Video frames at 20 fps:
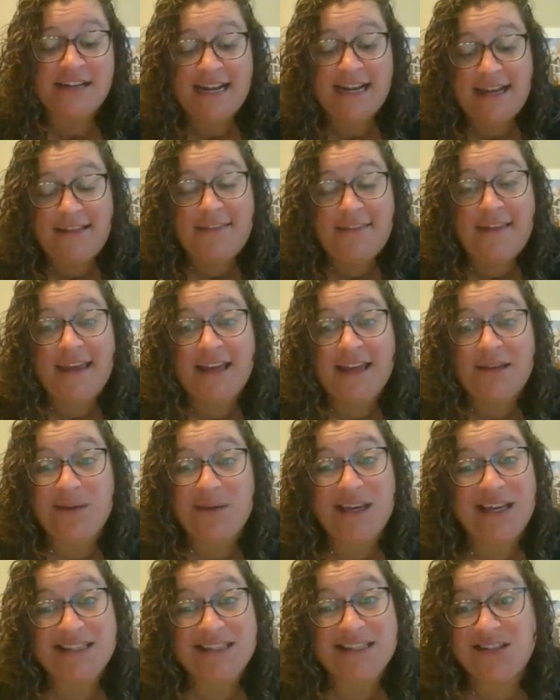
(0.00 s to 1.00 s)
anything
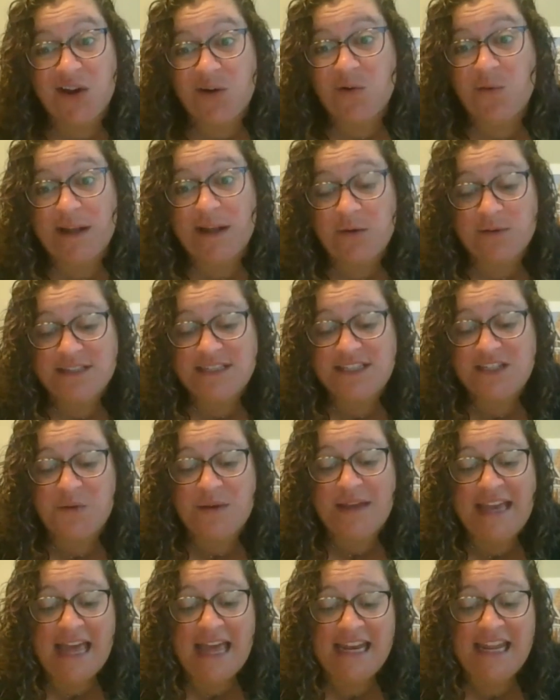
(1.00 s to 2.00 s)
because no one was
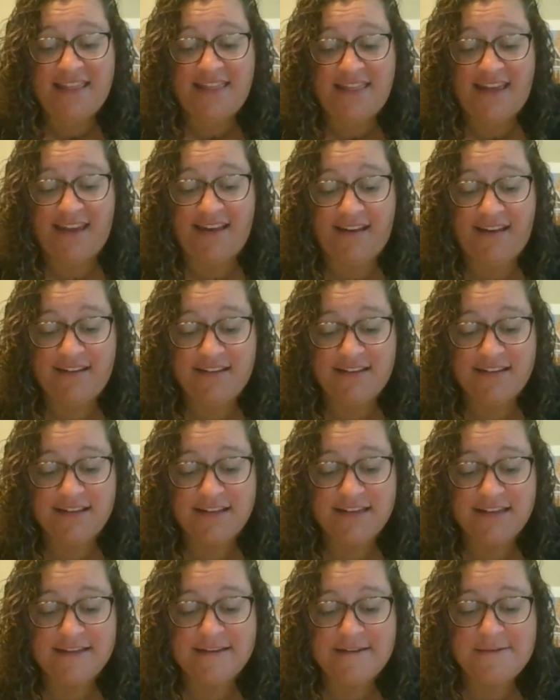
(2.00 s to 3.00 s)
doing anything,
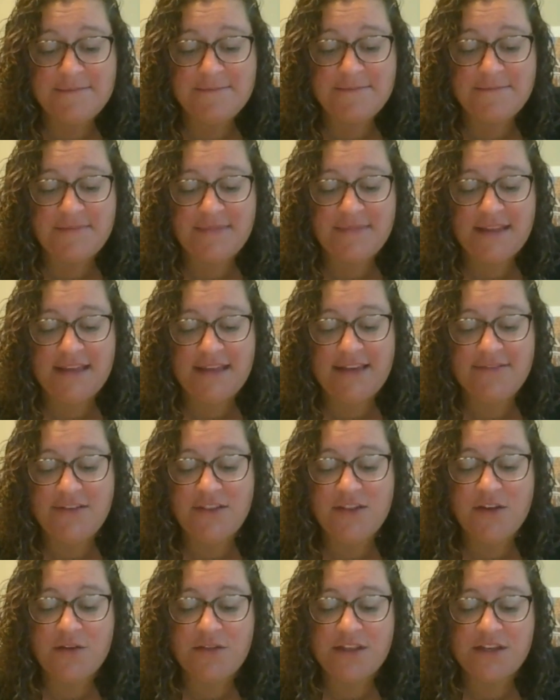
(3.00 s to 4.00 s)
even
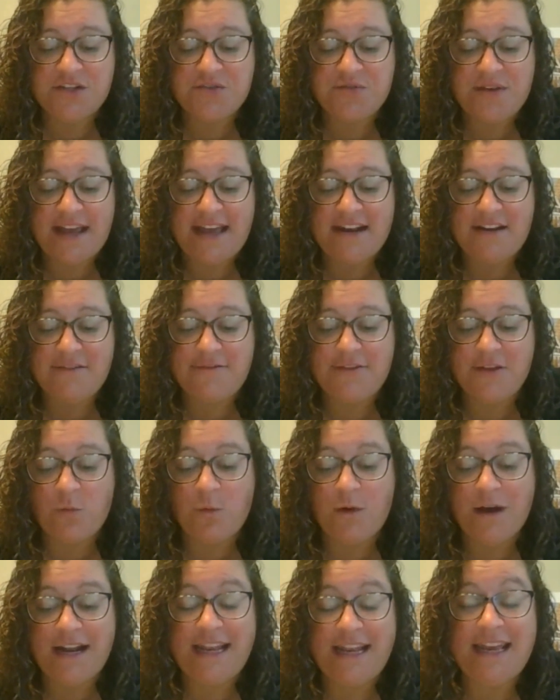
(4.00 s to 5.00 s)
though the dread of the
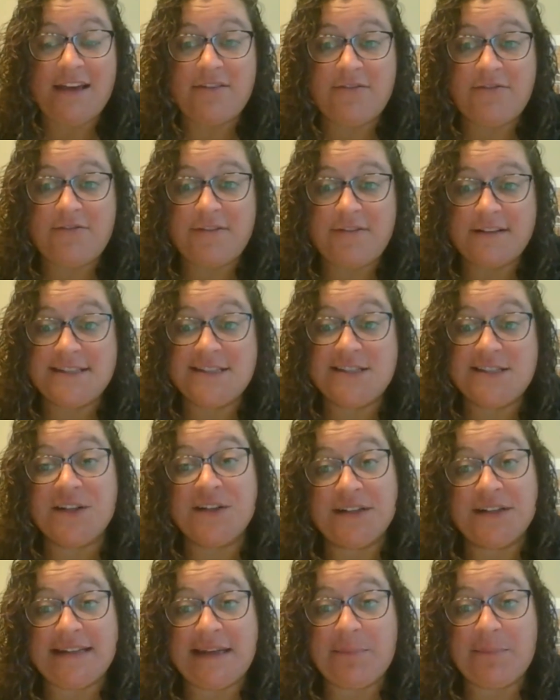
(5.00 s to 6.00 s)
what if
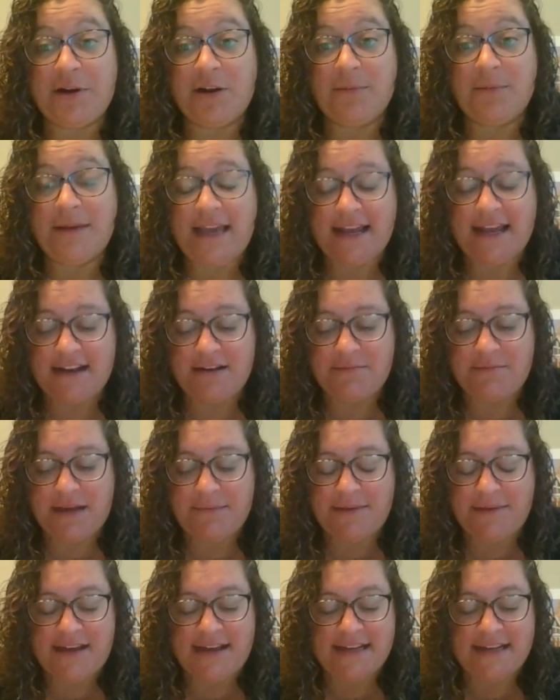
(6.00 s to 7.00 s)
certainly permeated my
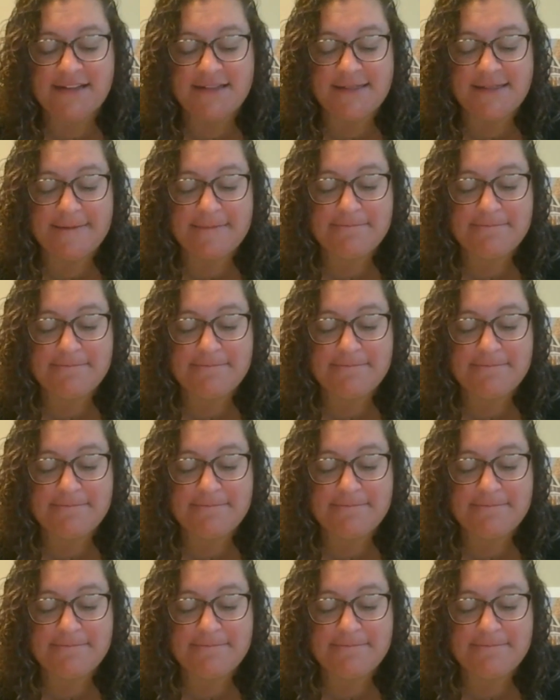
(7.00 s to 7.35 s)
mind.